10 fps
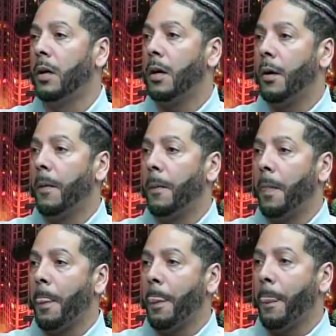That is
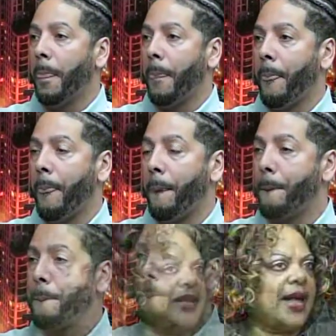awesome.
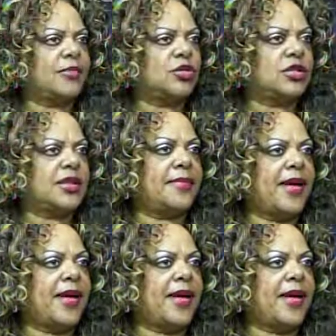Sometimes you sit